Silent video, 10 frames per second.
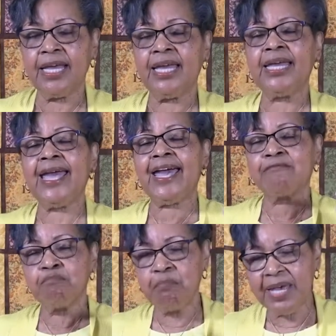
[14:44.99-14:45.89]
he
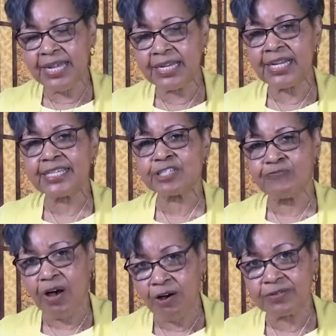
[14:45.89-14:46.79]
admitted his
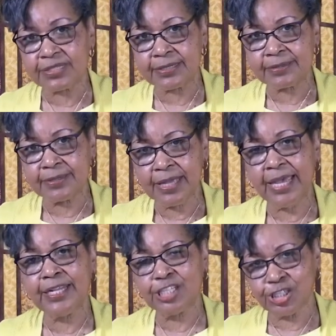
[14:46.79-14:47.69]
faults
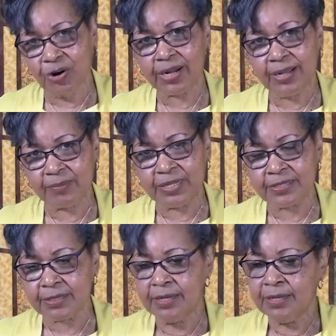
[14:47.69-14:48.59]
and his shortcomings.